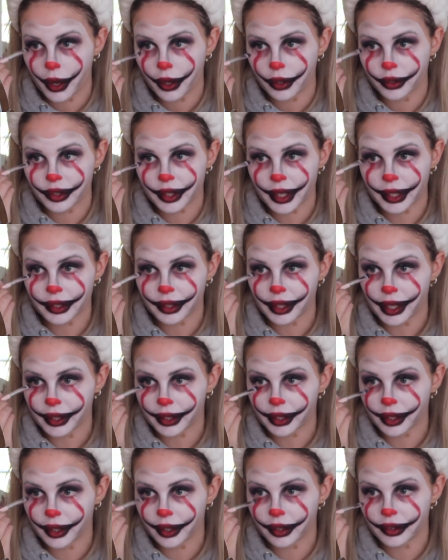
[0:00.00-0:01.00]
It's kind of
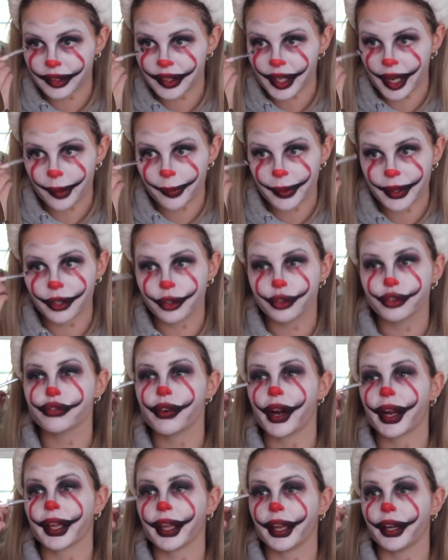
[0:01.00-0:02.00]
like tapping and
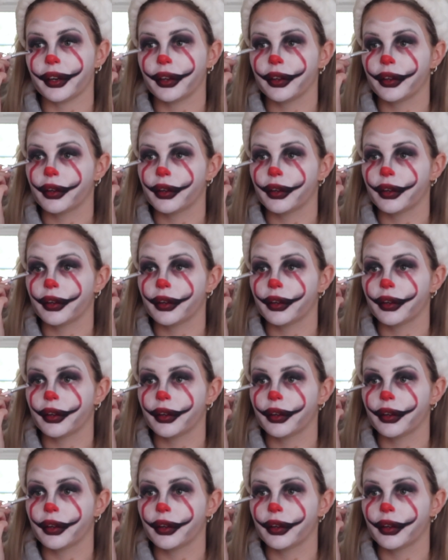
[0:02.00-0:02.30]
dragging.